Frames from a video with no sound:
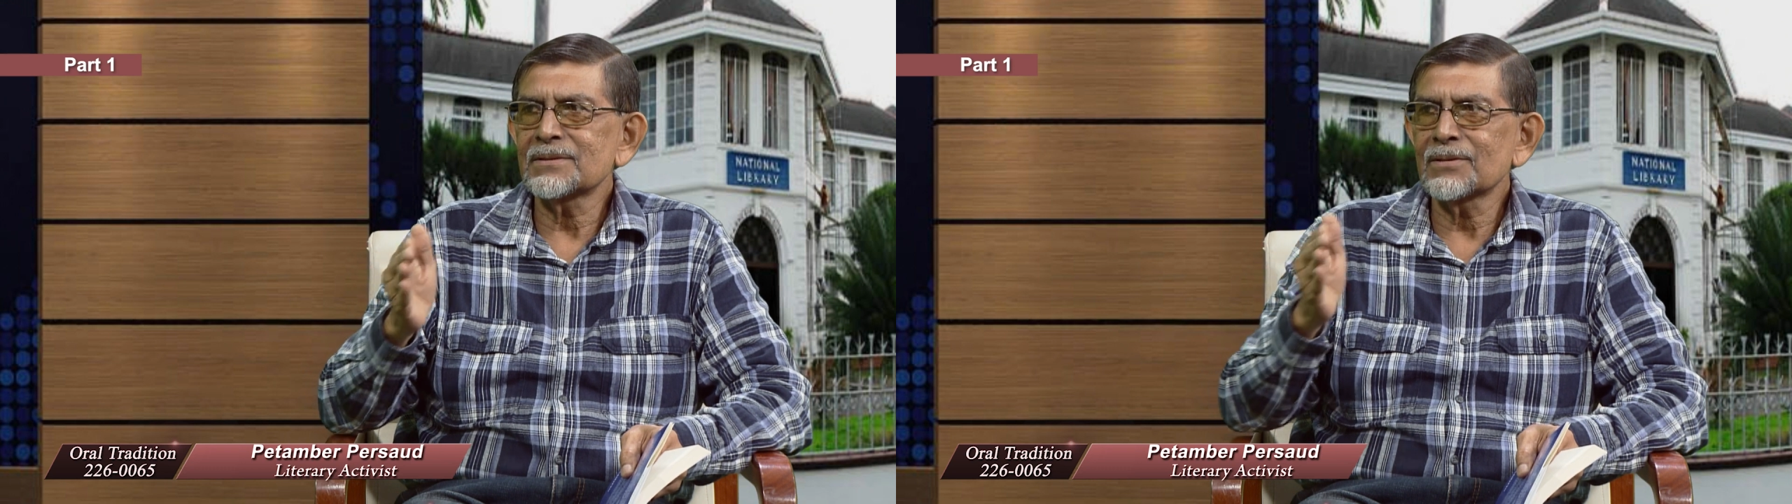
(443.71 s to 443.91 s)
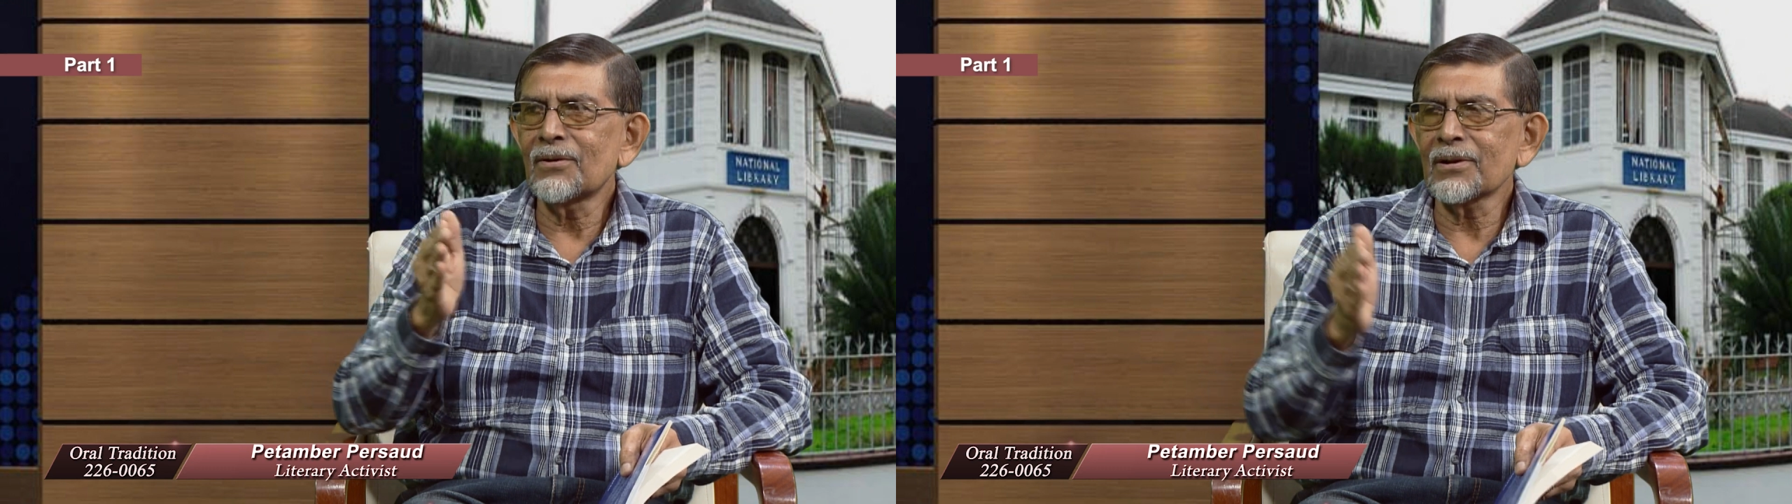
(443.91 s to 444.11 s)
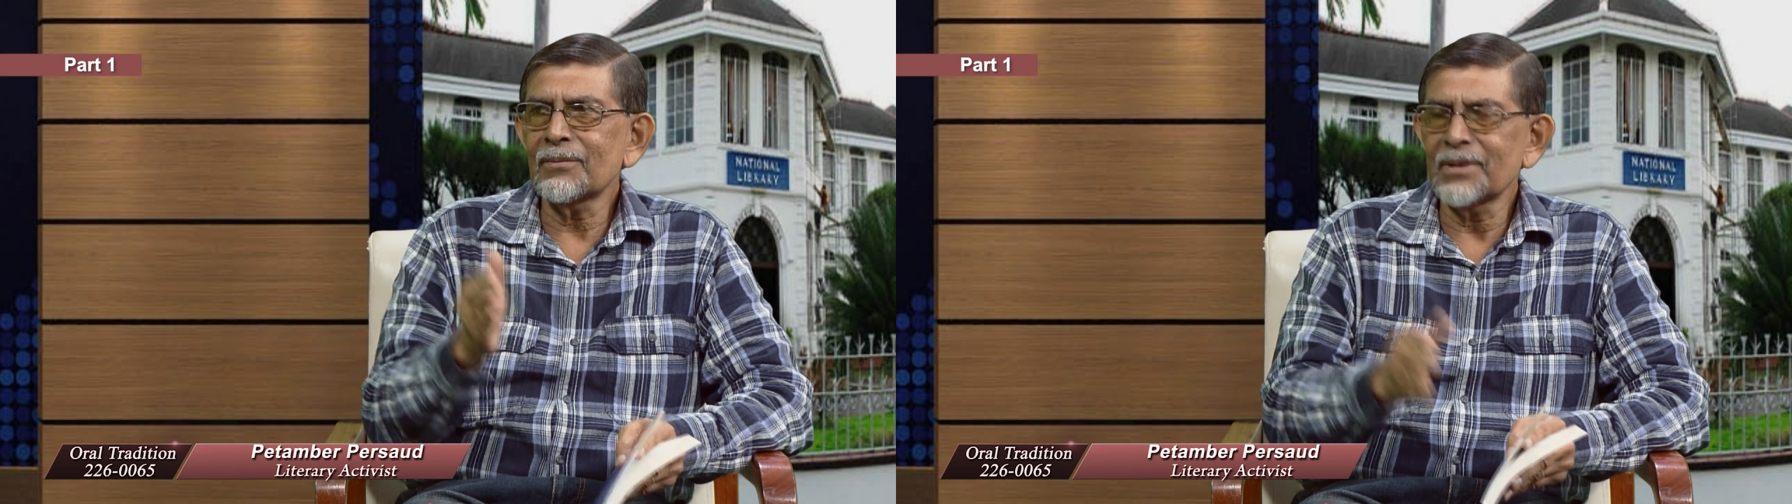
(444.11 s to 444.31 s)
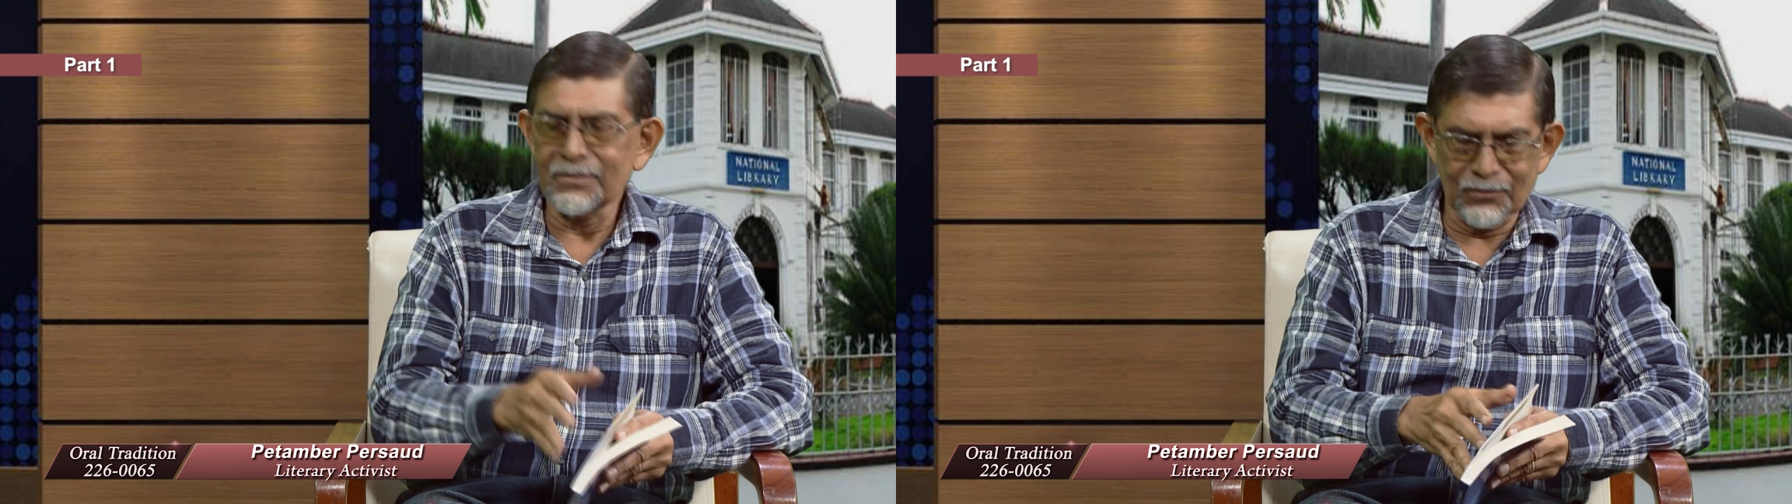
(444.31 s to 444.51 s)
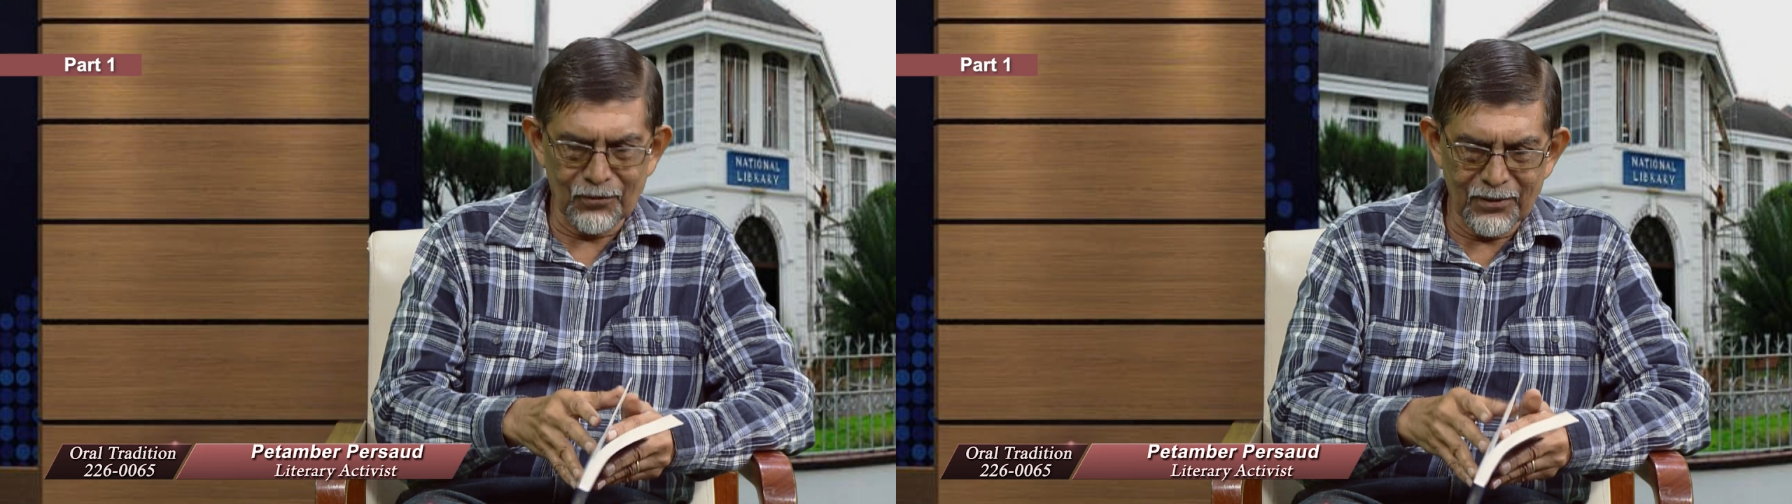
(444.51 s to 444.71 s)
Talk a bit
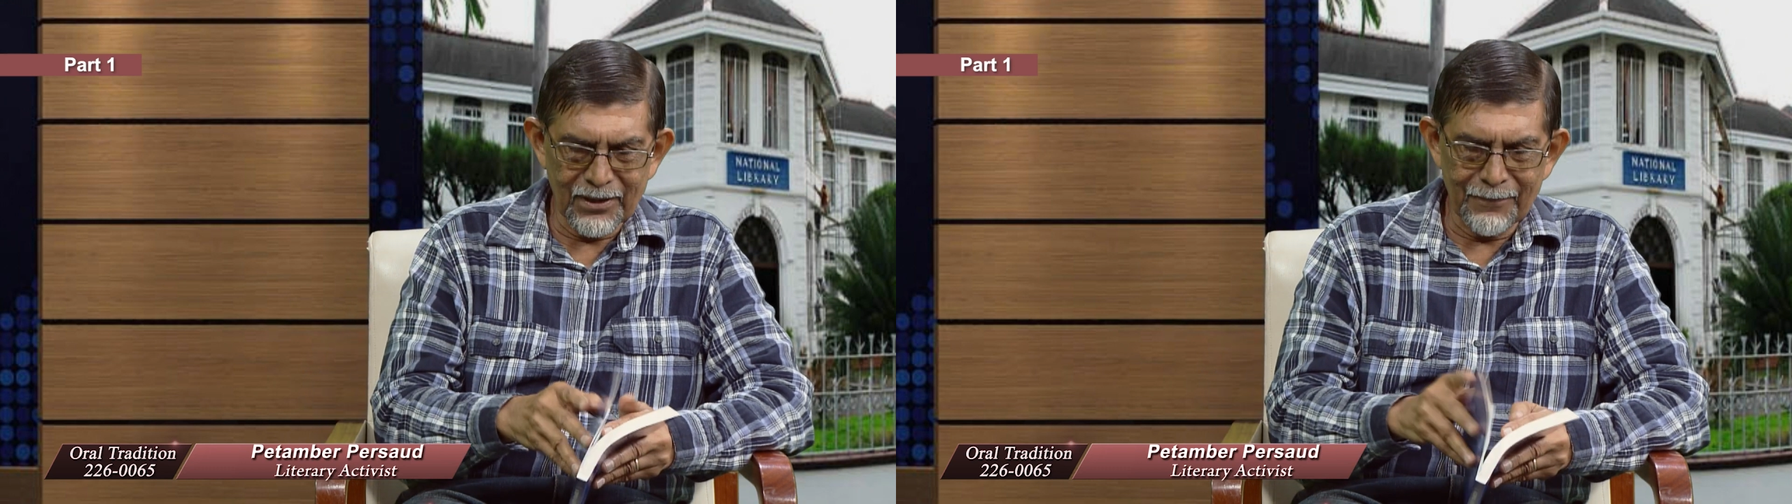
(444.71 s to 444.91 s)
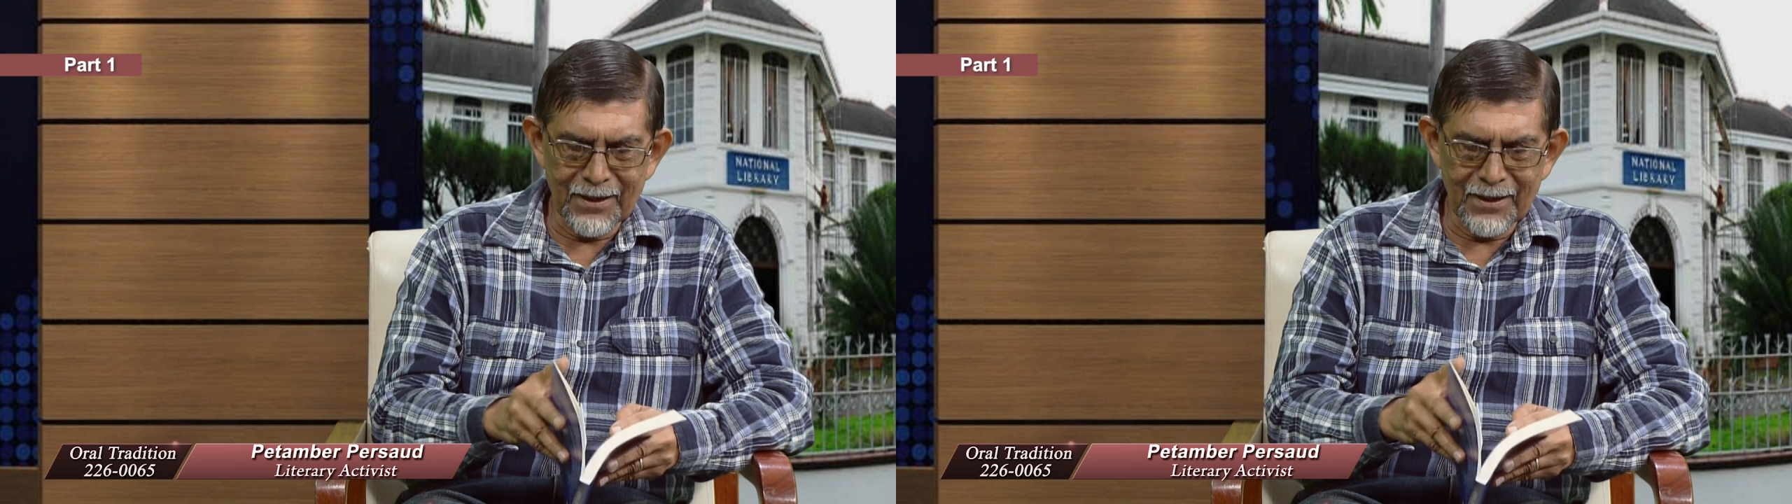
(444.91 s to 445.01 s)
more, and